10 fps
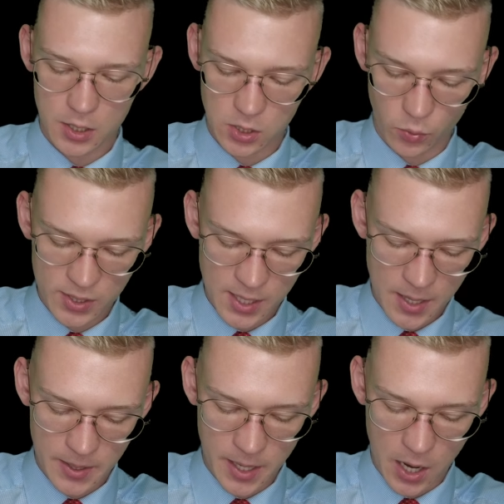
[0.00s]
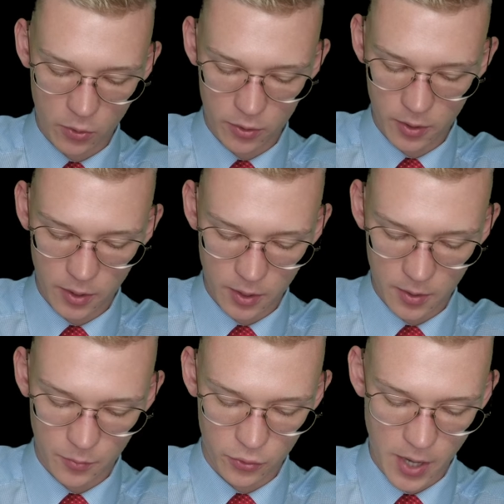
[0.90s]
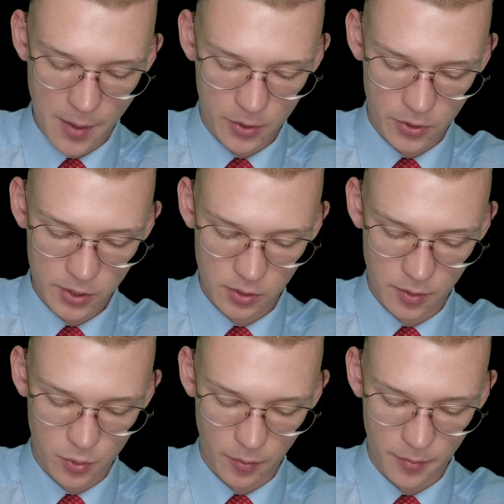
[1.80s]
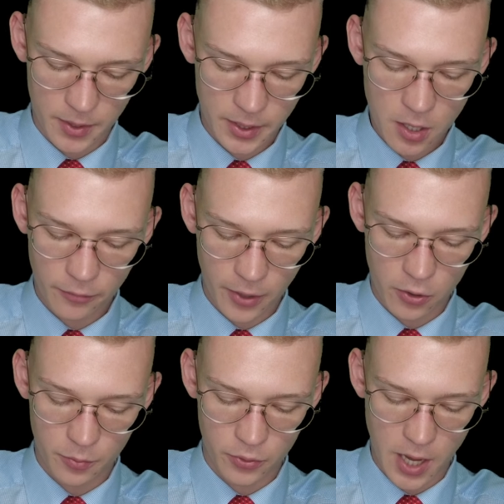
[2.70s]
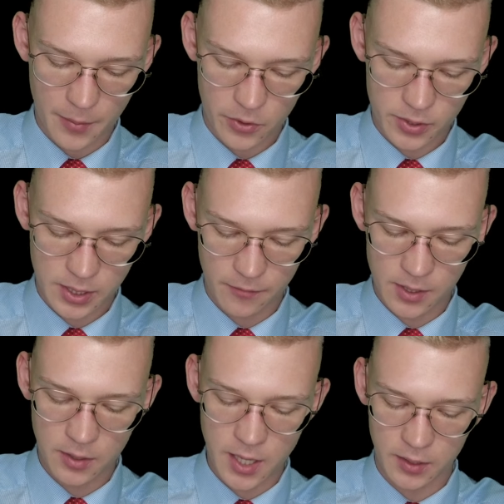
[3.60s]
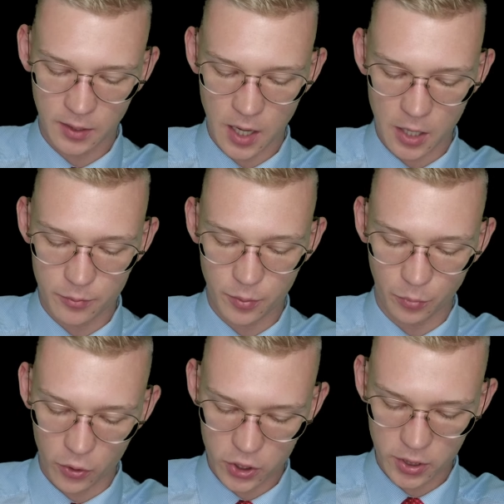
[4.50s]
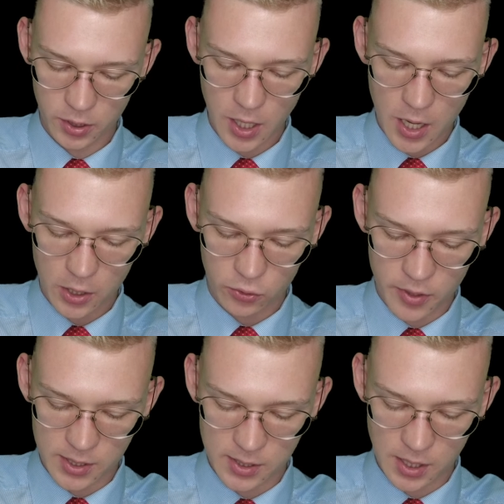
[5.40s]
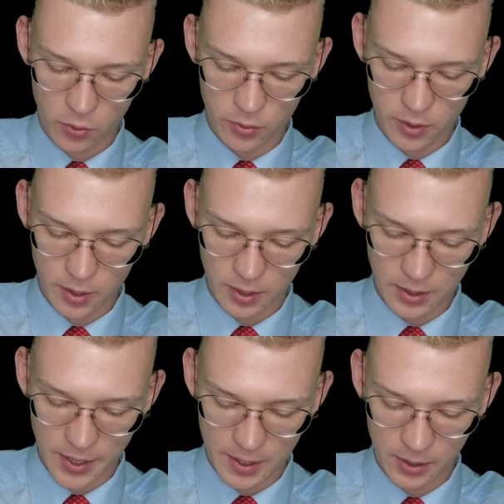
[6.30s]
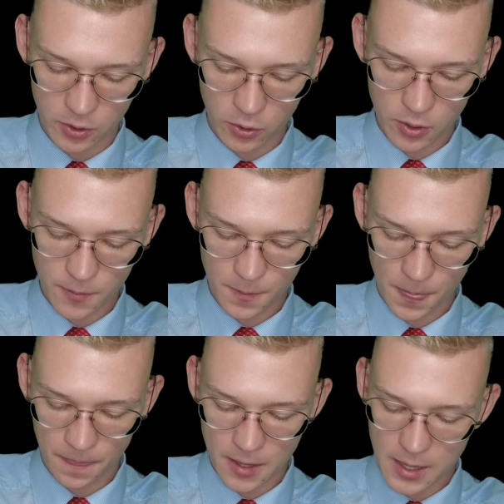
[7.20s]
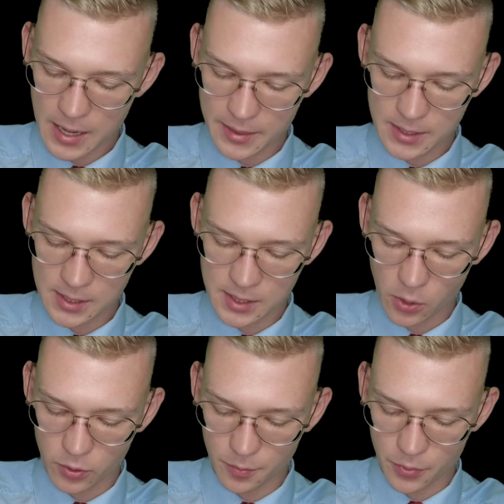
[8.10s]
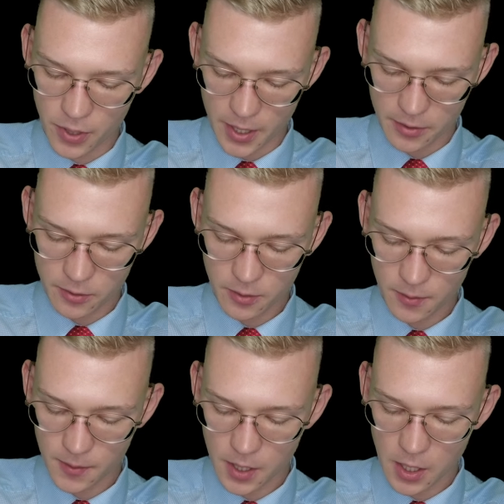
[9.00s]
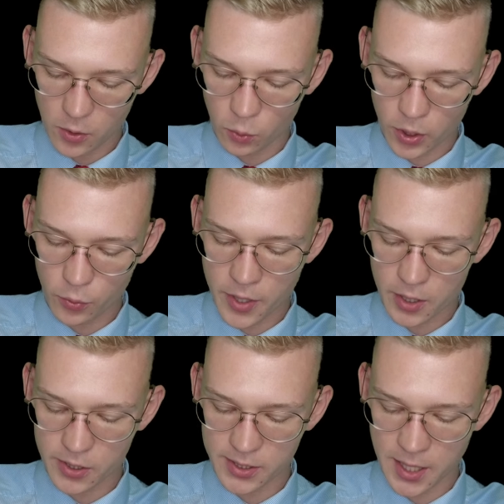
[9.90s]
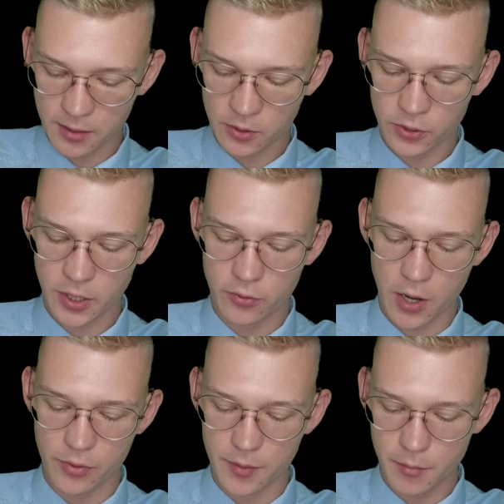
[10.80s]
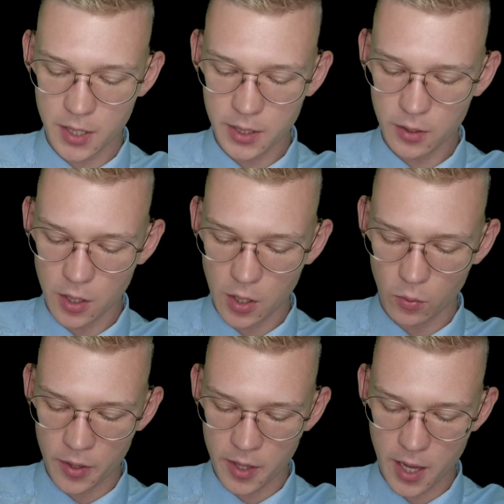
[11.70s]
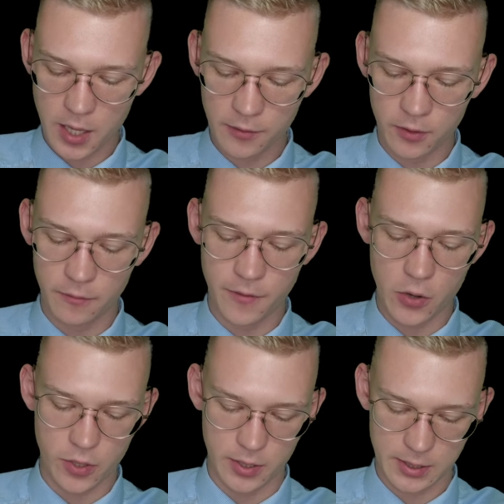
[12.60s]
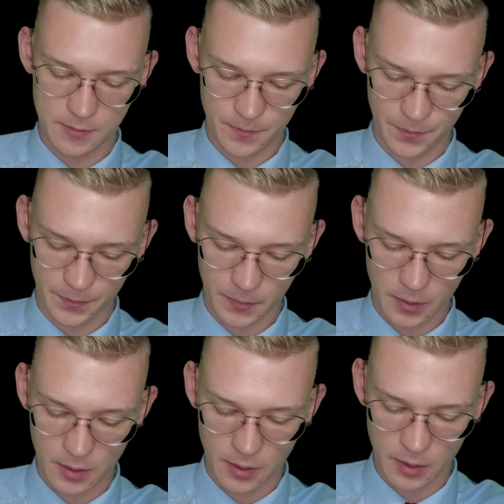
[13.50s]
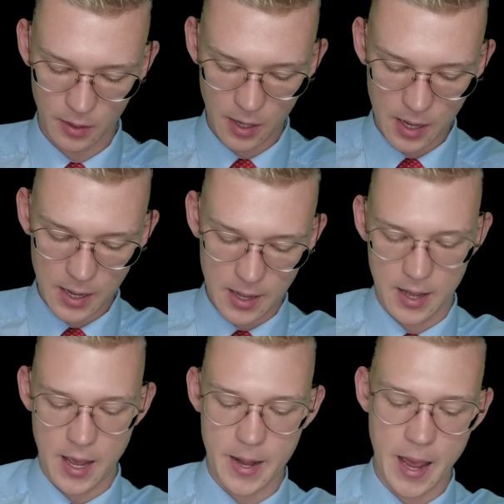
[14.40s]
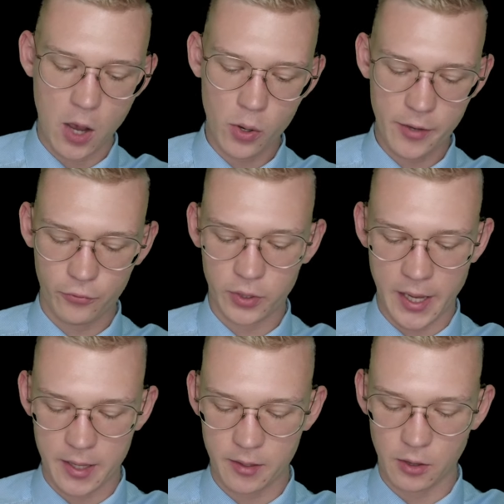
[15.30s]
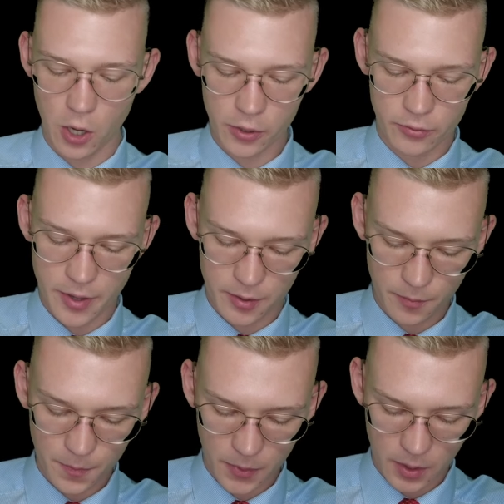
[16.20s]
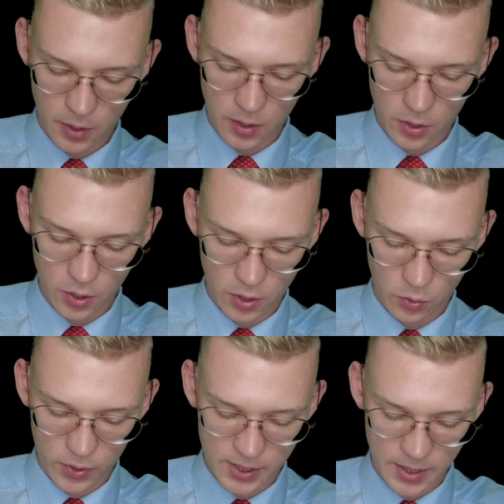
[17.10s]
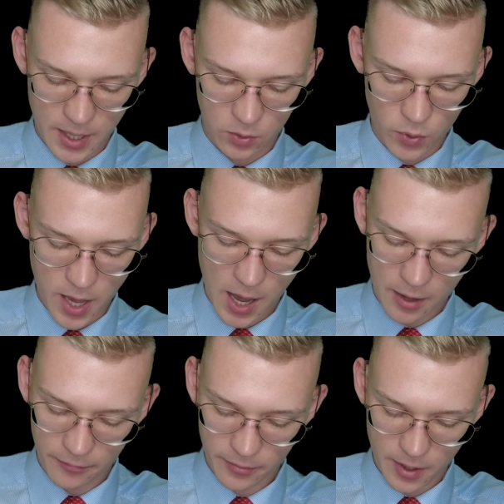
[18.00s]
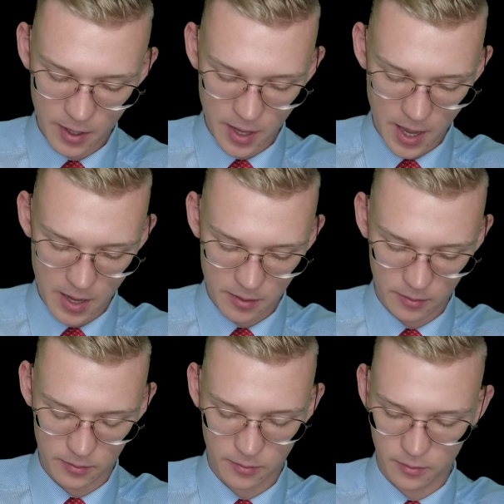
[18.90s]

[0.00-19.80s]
So we say that our parameters, so the probability of our parameters given the data are proportionate to this is our likelihood, and this is our prior, where we are centered around the mean with a given variance. And now if we take the logarithm, we see that we have a